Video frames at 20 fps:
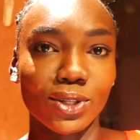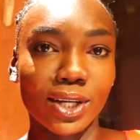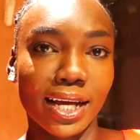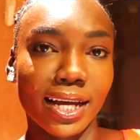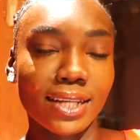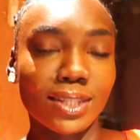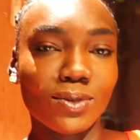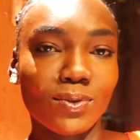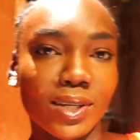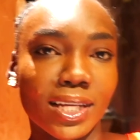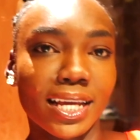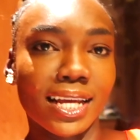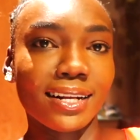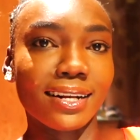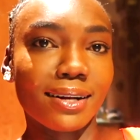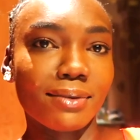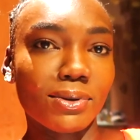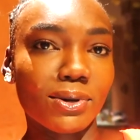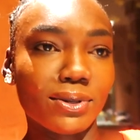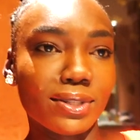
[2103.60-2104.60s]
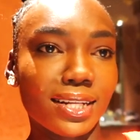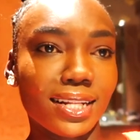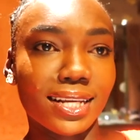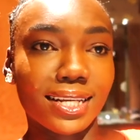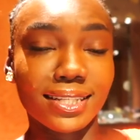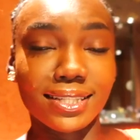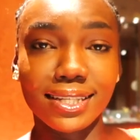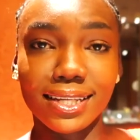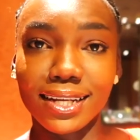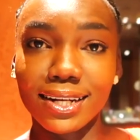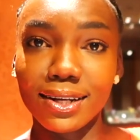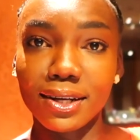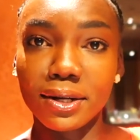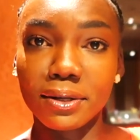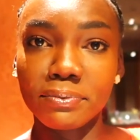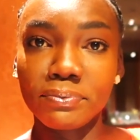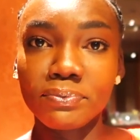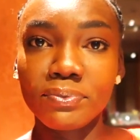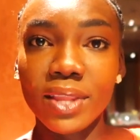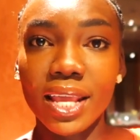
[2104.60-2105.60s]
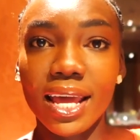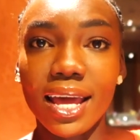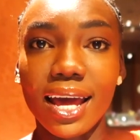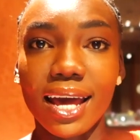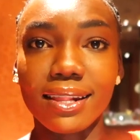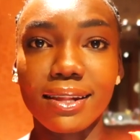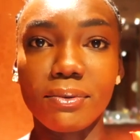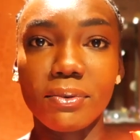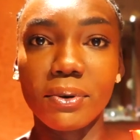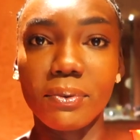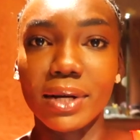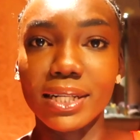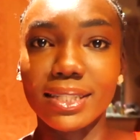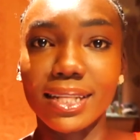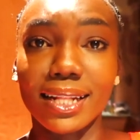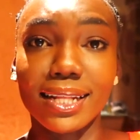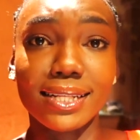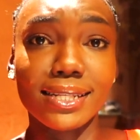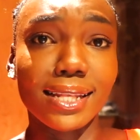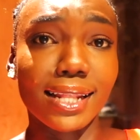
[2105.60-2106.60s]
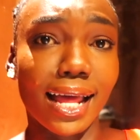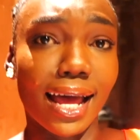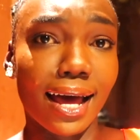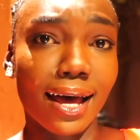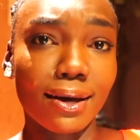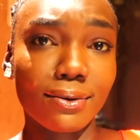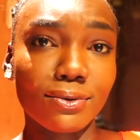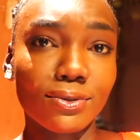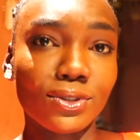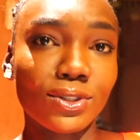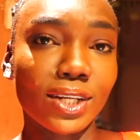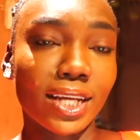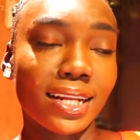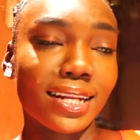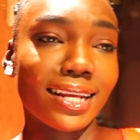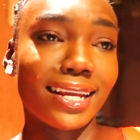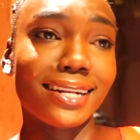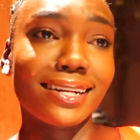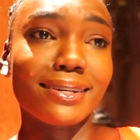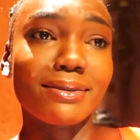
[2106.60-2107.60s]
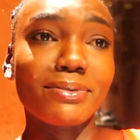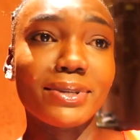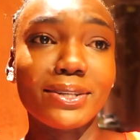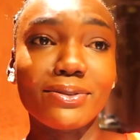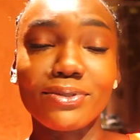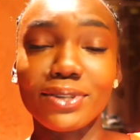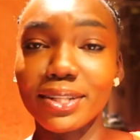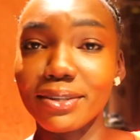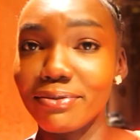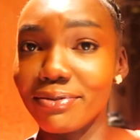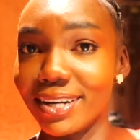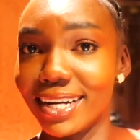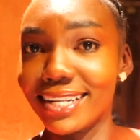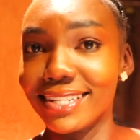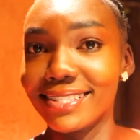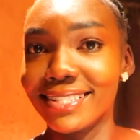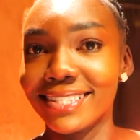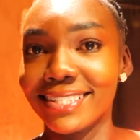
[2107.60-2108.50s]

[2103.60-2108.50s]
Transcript: you guys, we ended up going to the casino, and then we went to this lounge, and it ended up being really fun.